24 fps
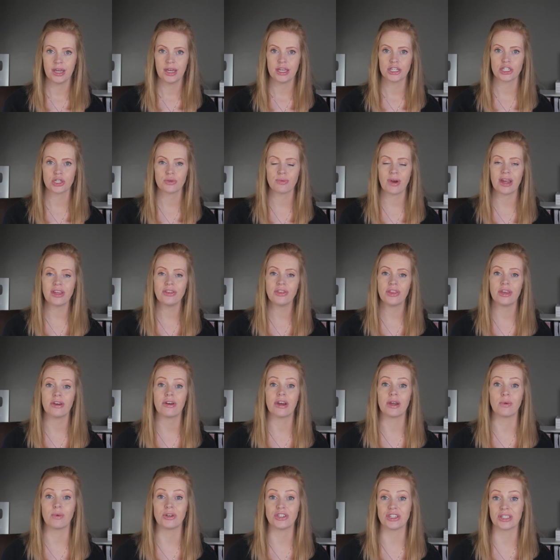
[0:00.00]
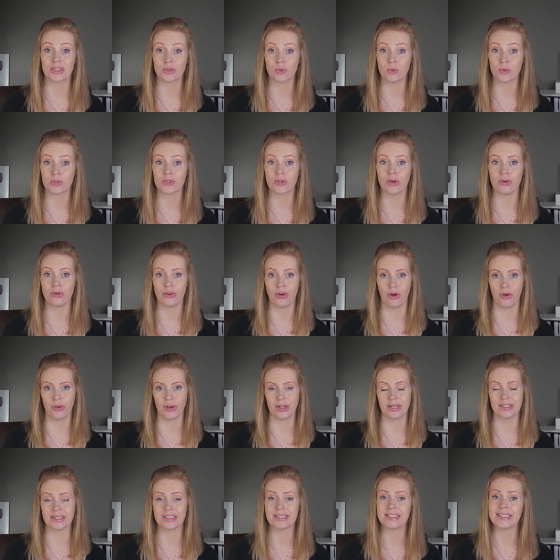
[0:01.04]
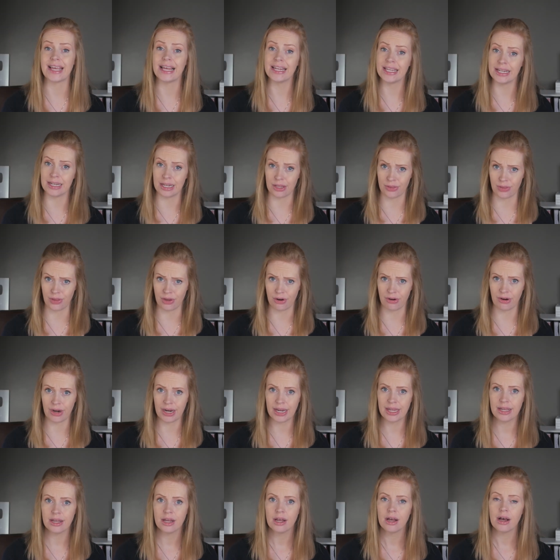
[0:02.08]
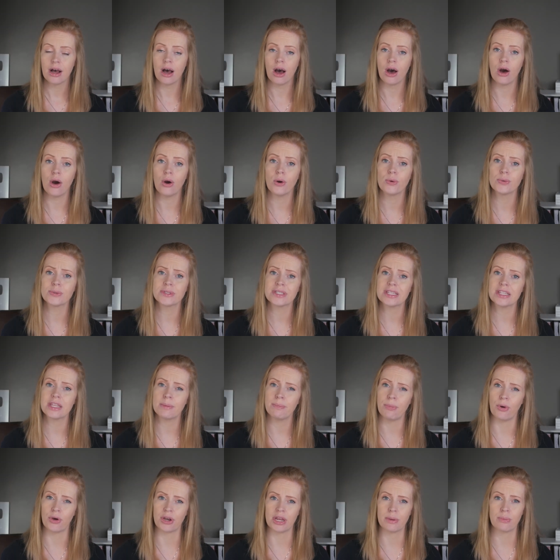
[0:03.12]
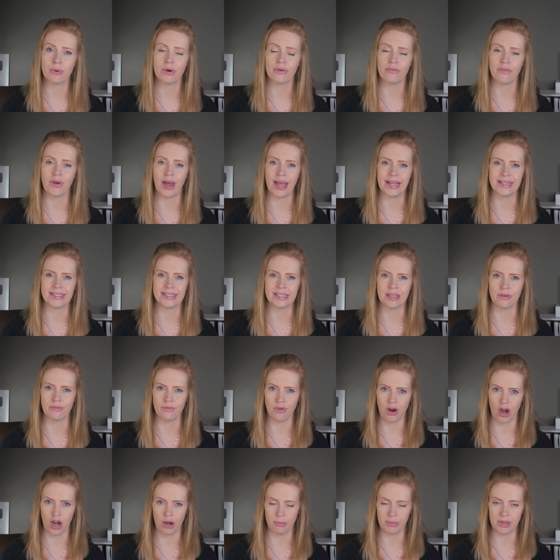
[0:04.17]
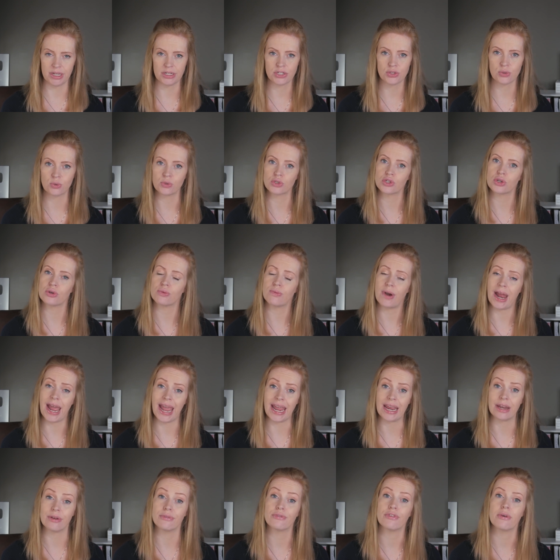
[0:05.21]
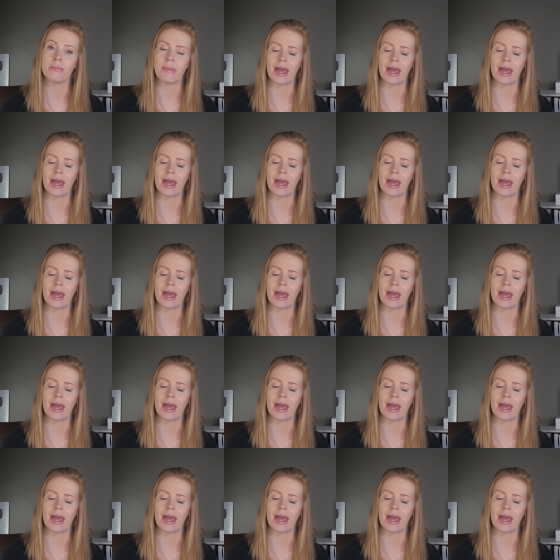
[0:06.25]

Terrain theory, which is also known as cellular theory, holds that the body provides the environment or terrain for